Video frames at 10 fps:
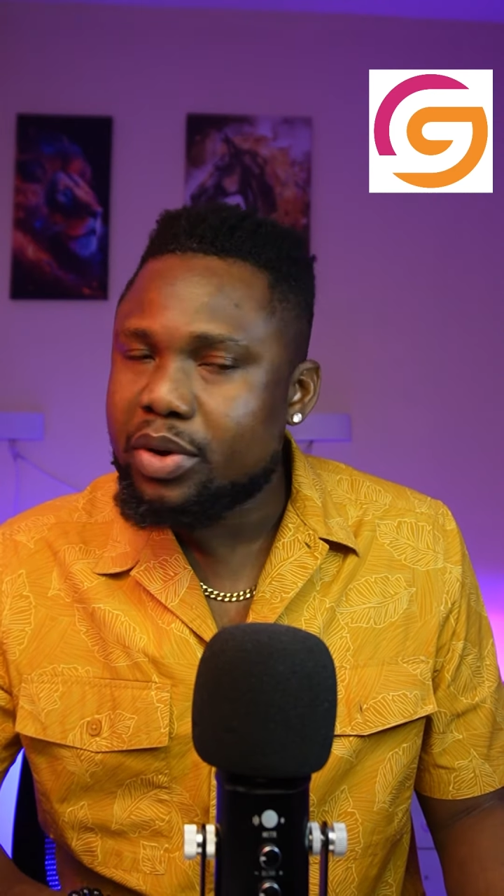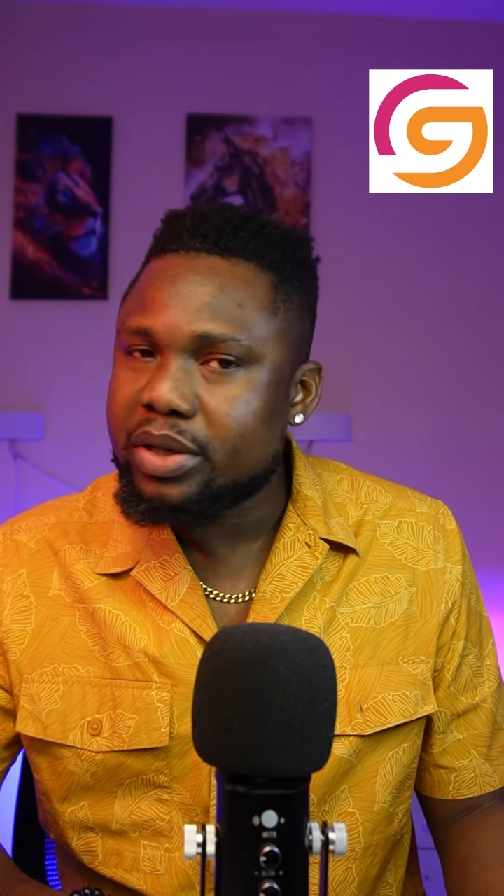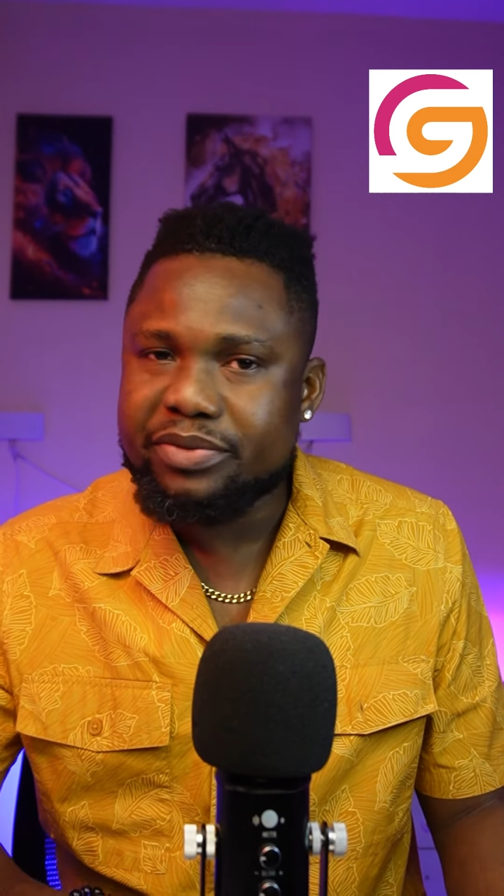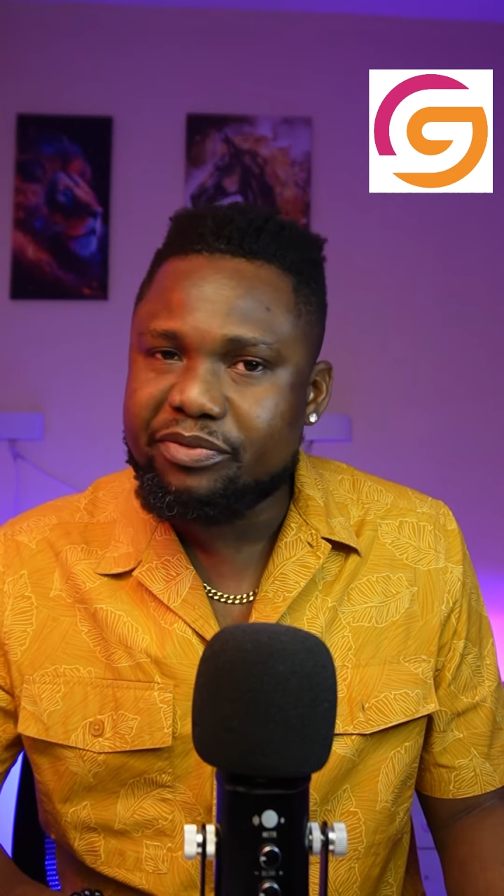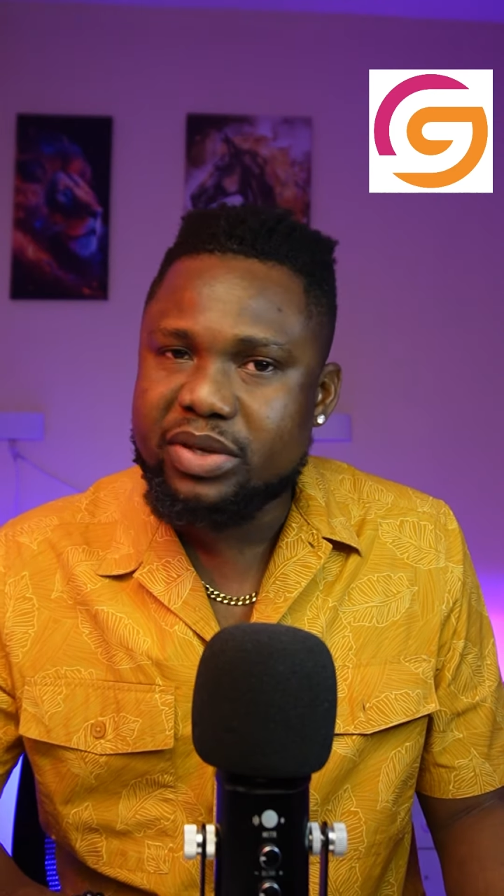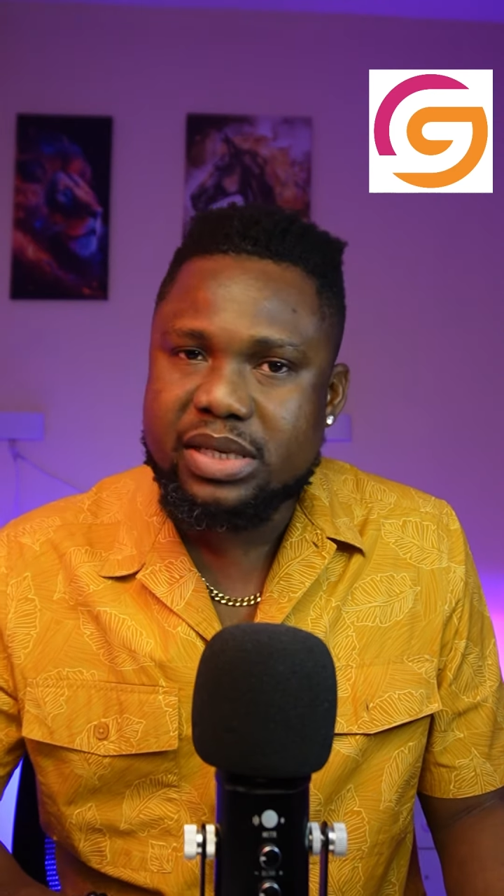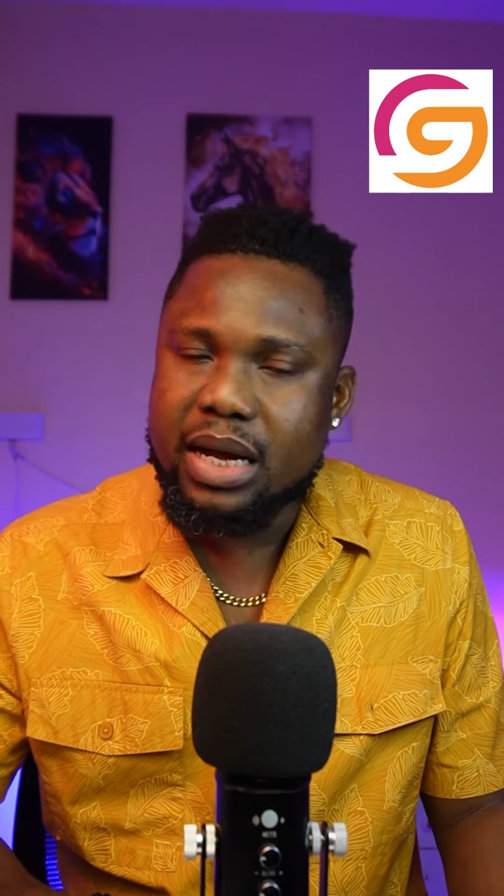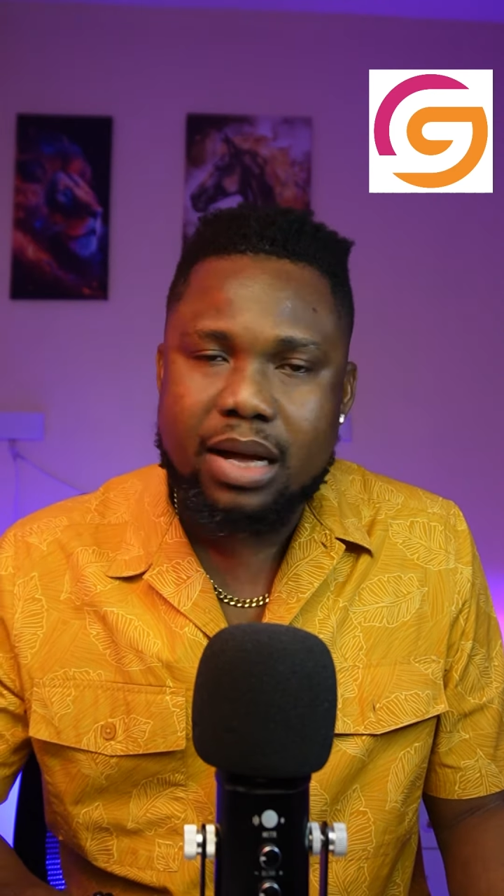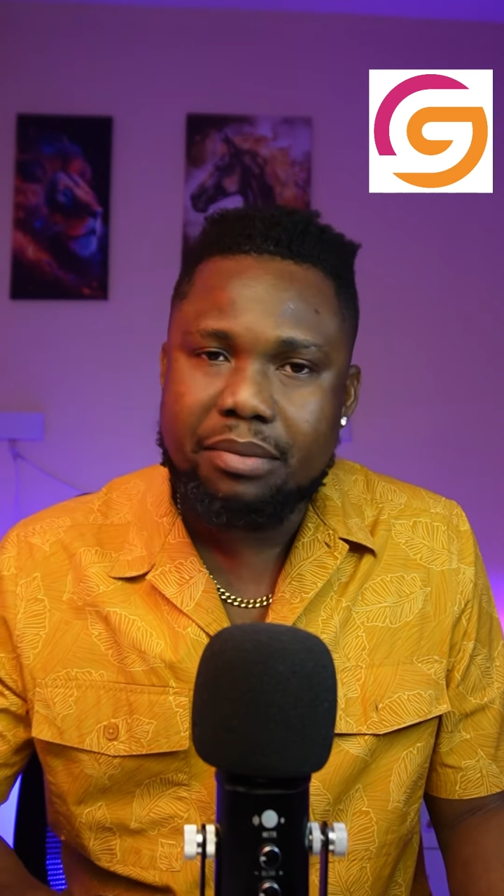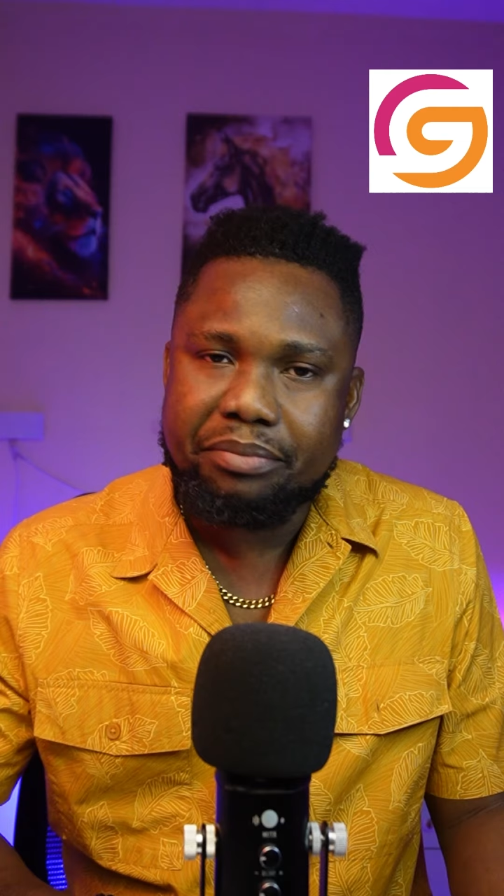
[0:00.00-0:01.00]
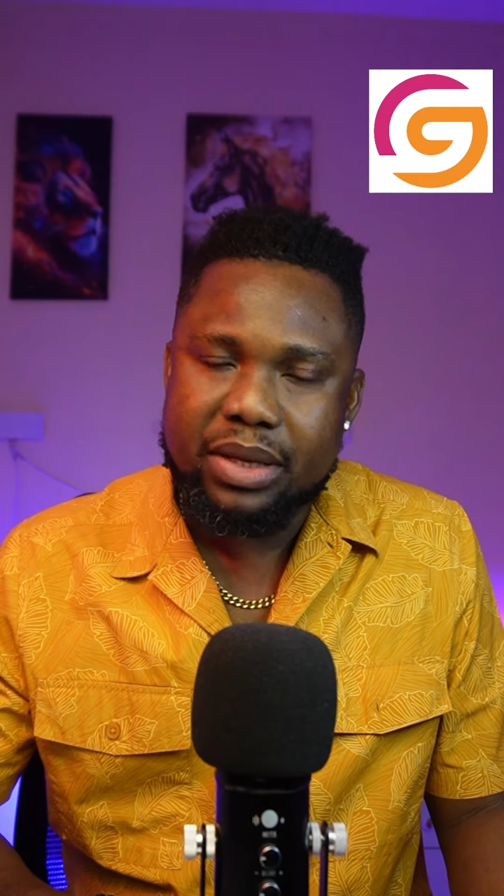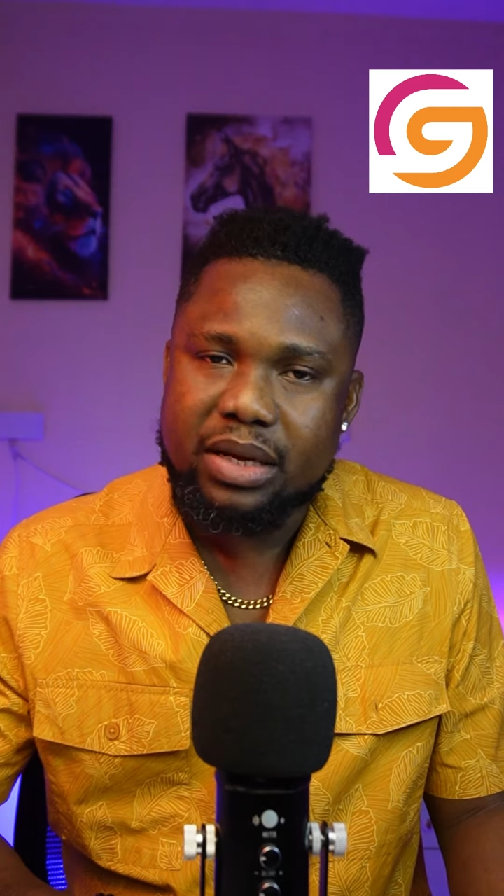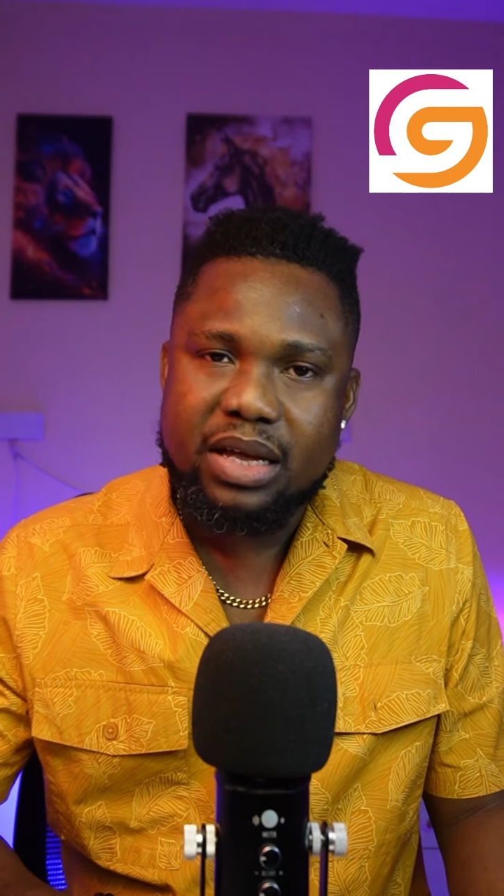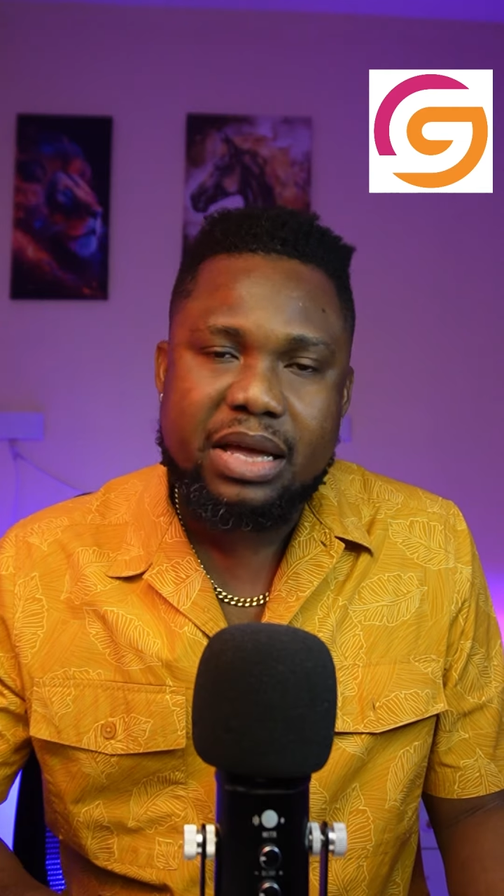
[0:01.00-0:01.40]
not visa company.